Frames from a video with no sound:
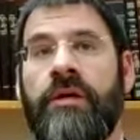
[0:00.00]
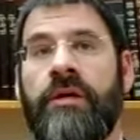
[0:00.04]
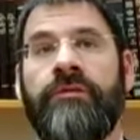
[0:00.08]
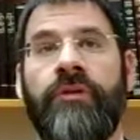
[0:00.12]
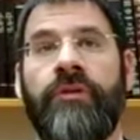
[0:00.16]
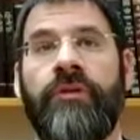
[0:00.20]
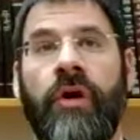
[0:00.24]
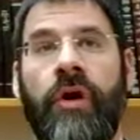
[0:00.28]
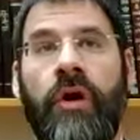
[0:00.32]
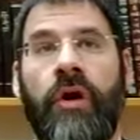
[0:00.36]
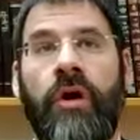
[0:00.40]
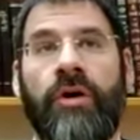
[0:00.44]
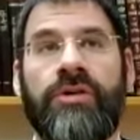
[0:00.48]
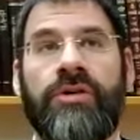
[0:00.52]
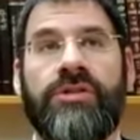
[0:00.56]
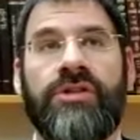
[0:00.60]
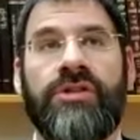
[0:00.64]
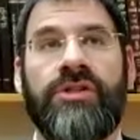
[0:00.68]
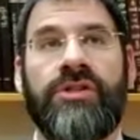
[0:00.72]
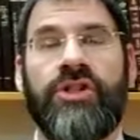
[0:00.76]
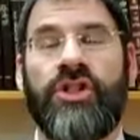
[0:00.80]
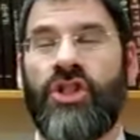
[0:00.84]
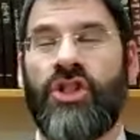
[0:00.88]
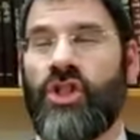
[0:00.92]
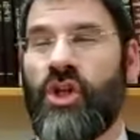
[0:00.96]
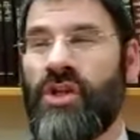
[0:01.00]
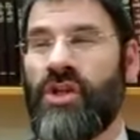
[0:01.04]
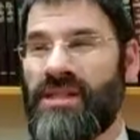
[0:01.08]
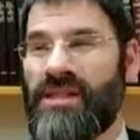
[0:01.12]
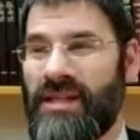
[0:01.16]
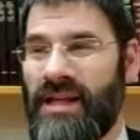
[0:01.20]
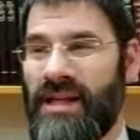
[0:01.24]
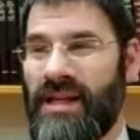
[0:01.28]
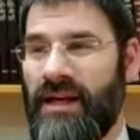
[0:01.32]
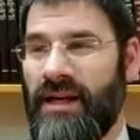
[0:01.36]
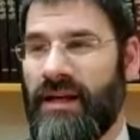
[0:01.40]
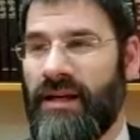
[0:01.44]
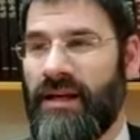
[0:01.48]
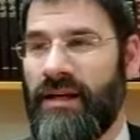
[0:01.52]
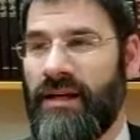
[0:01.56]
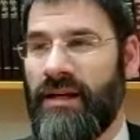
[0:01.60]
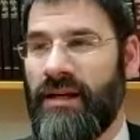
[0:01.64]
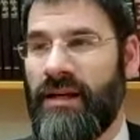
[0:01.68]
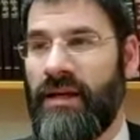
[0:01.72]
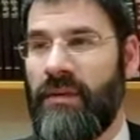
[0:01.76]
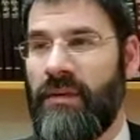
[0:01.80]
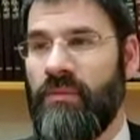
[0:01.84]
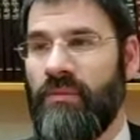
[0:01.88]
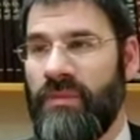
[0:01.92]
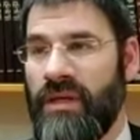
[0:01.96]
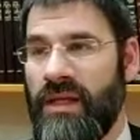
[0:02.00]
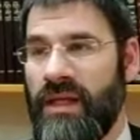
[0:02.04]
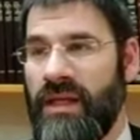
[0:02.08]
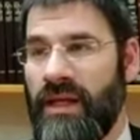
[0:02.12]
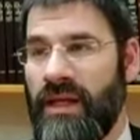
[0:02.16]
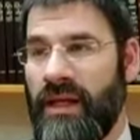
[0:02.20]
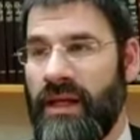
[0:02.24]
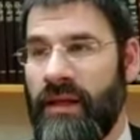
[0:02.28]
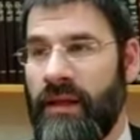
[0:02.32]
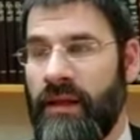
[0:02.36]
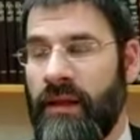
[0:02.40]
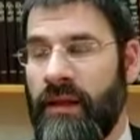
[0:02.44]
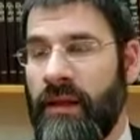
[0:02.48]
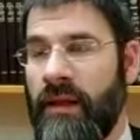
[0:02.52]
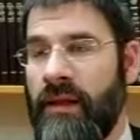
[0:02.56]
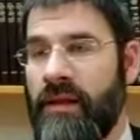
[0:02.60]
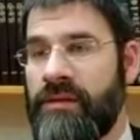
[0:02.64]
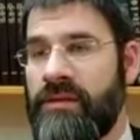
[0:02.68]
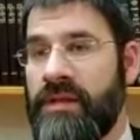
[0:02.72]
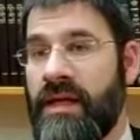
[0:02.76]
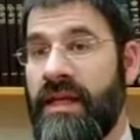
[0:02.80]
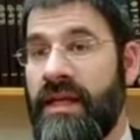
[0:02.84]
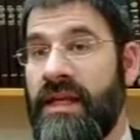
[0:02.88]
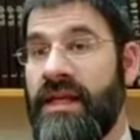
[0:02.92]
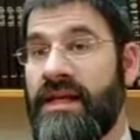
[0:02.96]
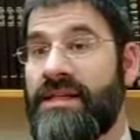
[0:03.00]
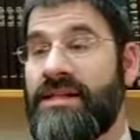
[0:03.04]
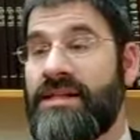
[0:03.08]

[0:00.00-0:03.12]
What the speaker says: va'oz shosak, meaning that he